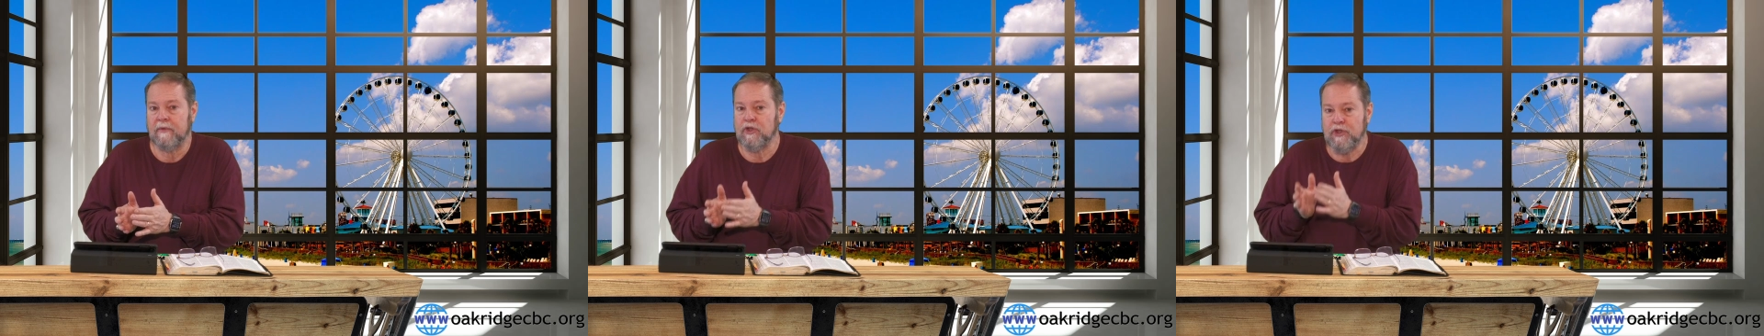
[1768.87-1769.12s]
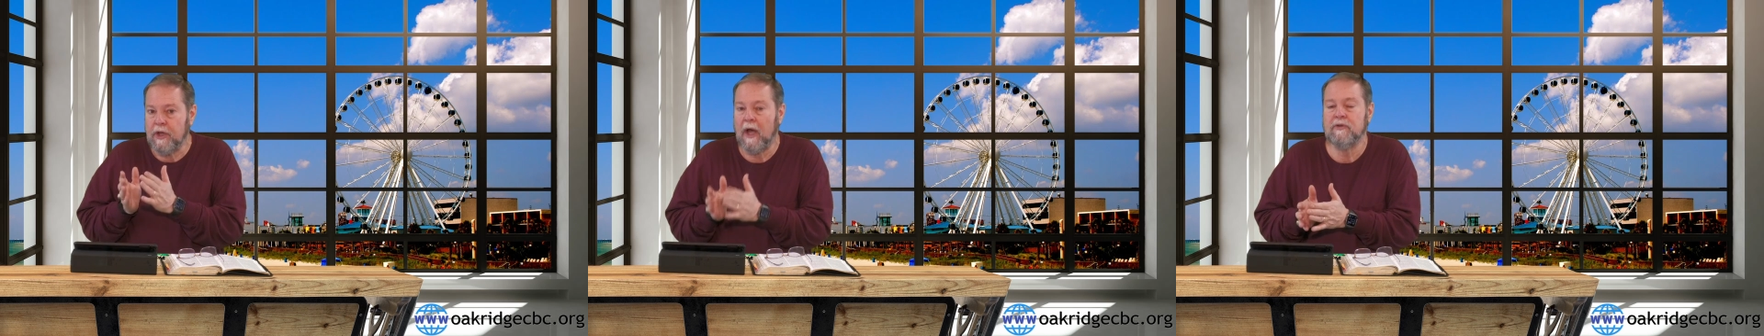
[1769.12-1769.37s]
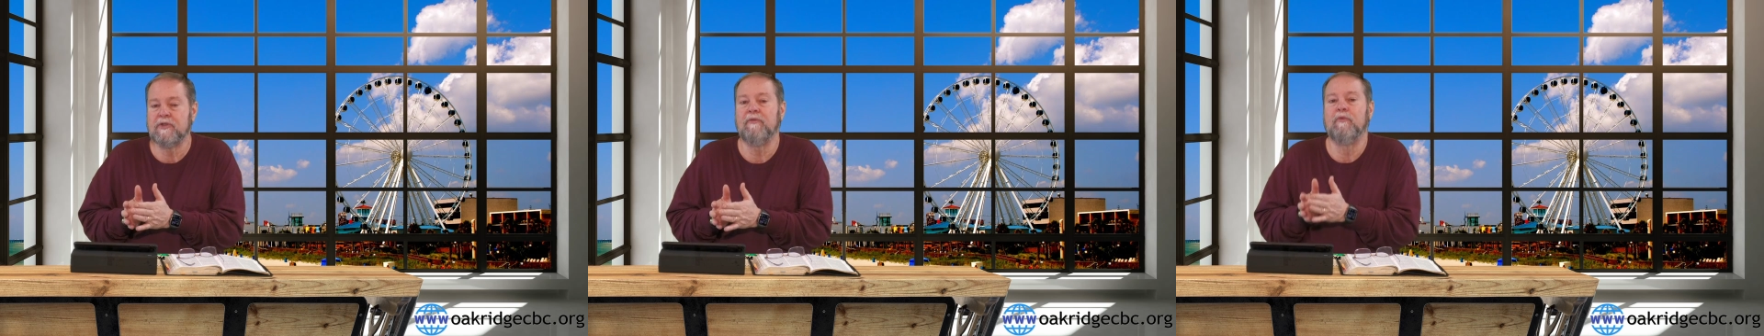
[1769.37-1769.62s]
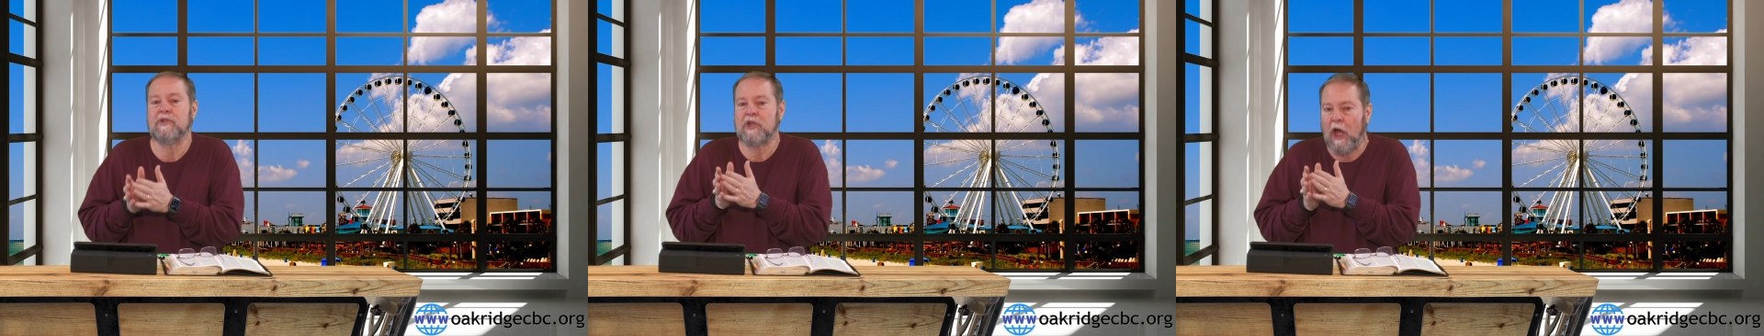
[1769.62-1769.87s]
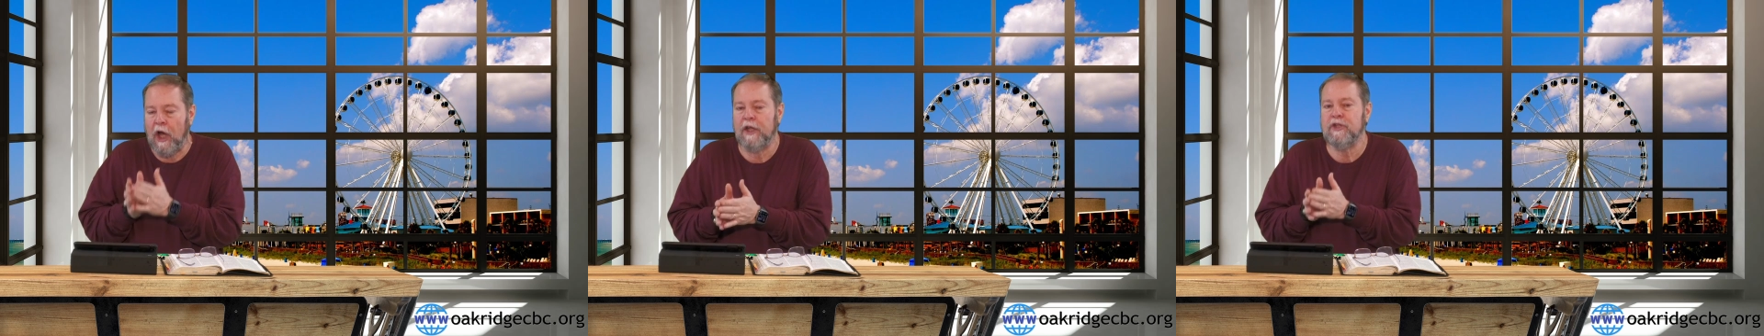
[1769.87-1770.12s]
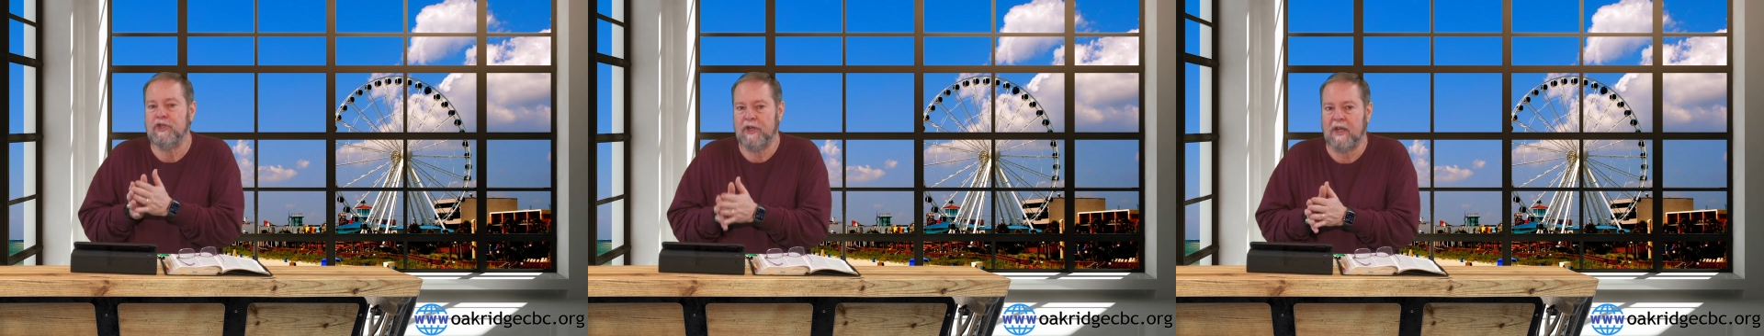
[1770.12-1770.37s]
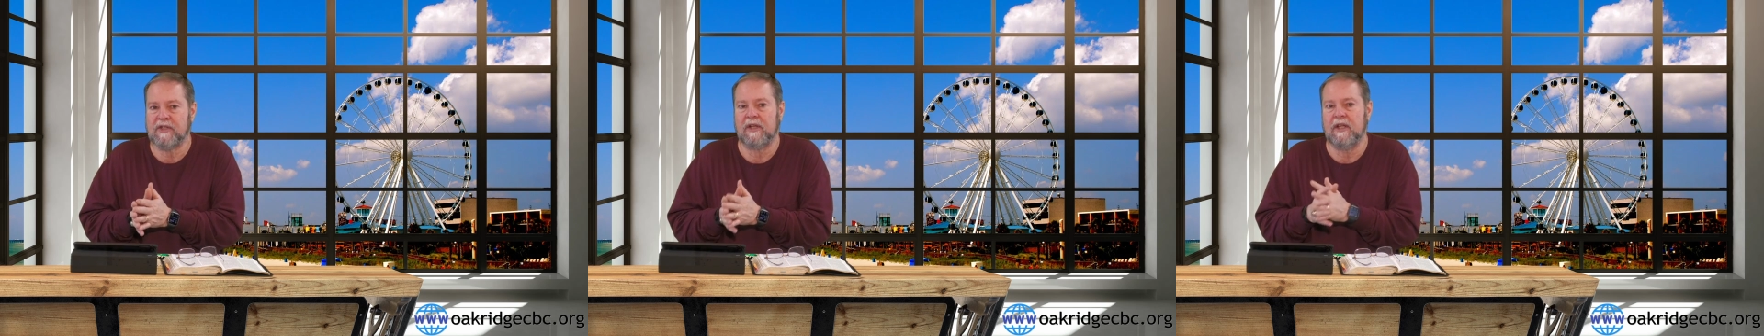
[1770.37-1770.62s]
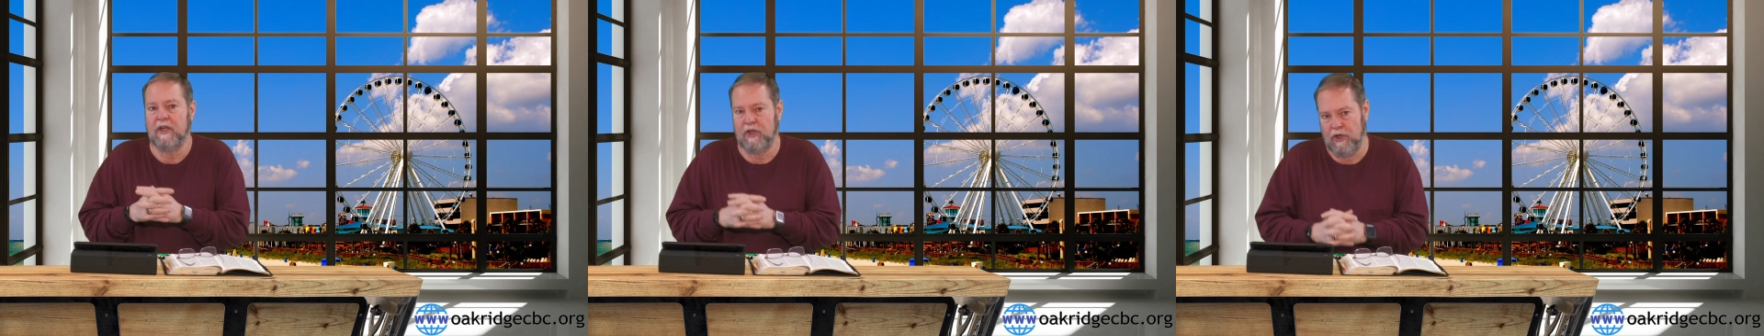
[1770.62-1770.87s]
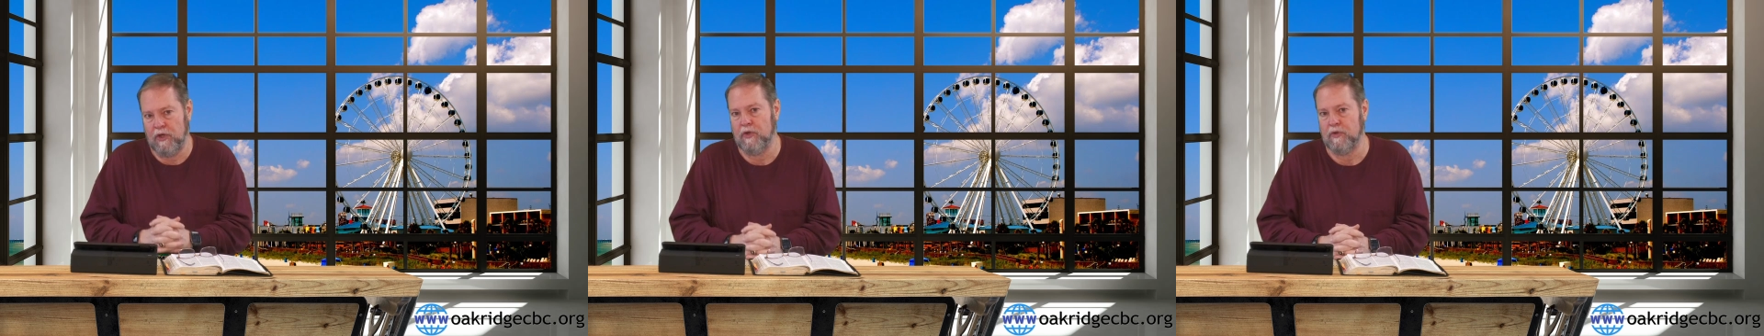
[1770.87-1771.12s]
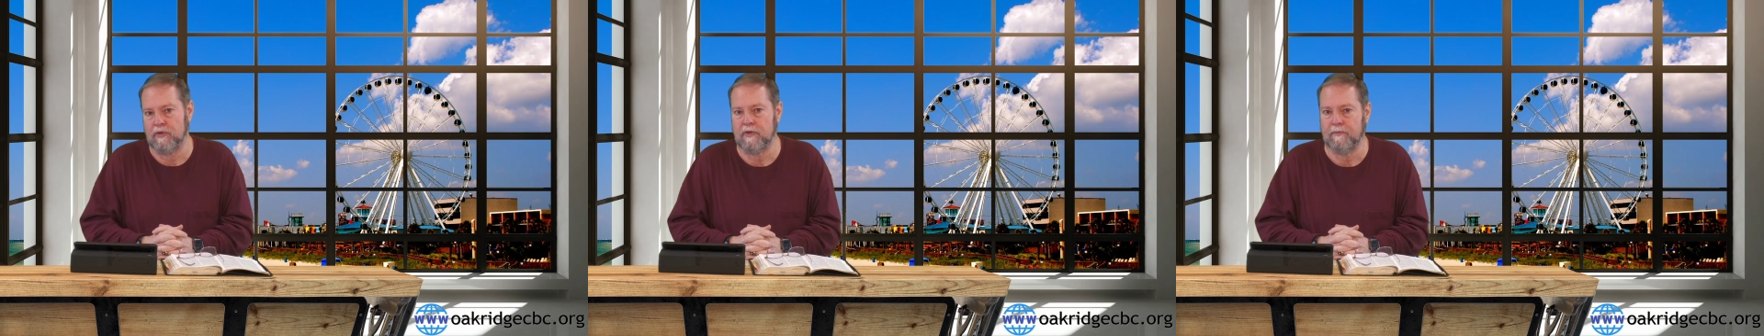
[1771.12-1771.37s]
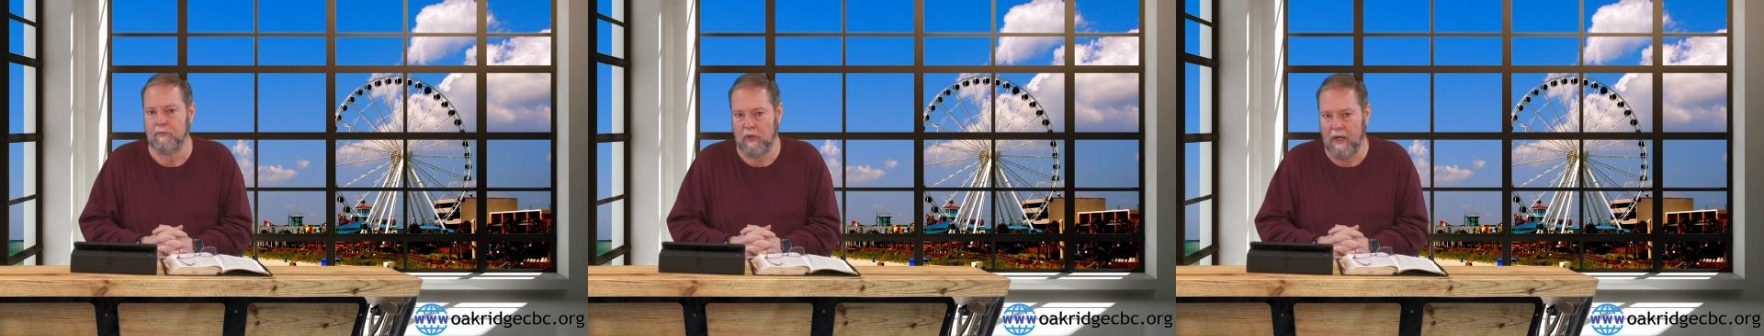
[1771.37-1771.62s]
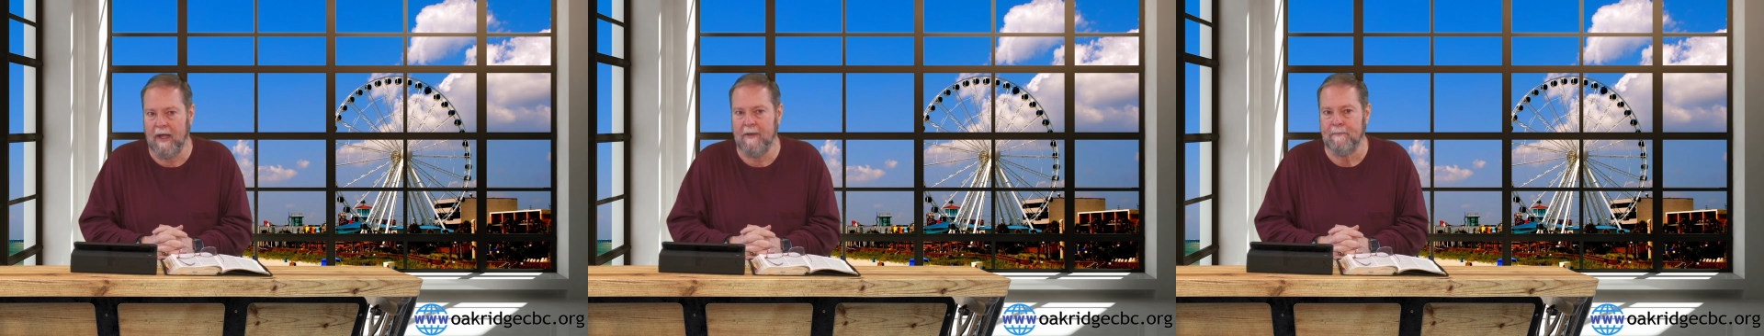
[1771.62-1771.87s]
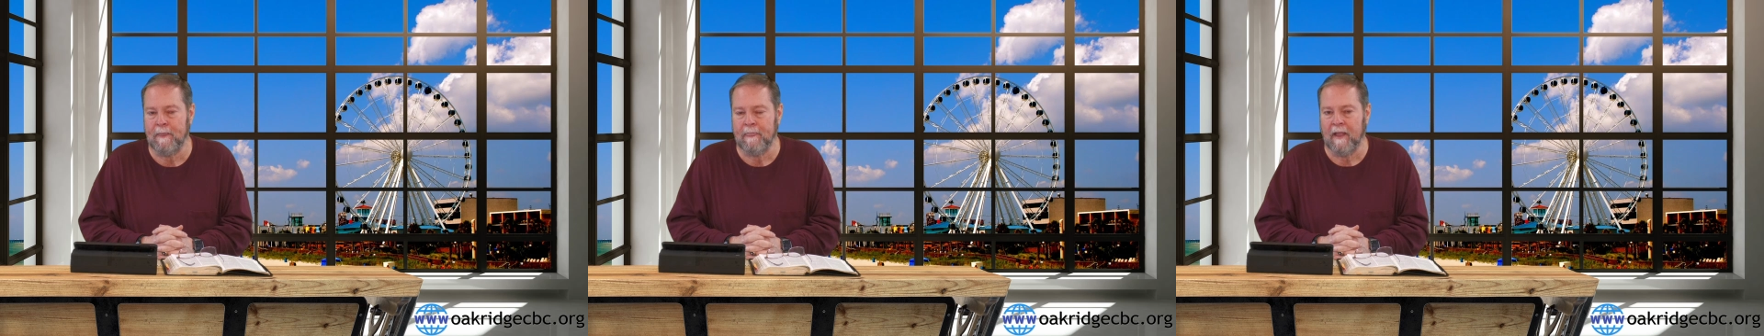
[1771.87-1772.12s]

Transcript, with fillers: Joseph was unjustly accused. Okay?